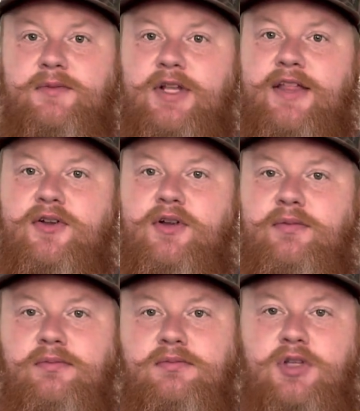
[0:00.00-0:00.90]
Leather
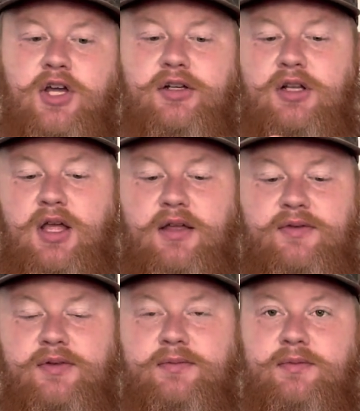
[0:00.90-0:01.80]
hunting
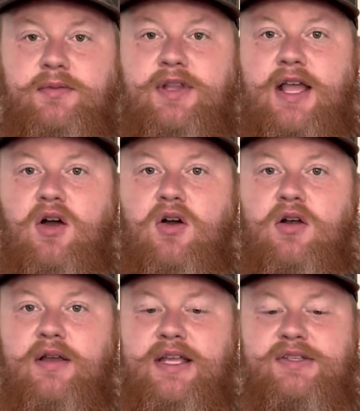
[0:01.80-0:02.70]
glove. They
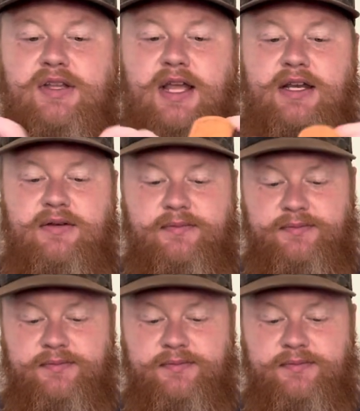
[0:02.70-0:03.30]
are insulated.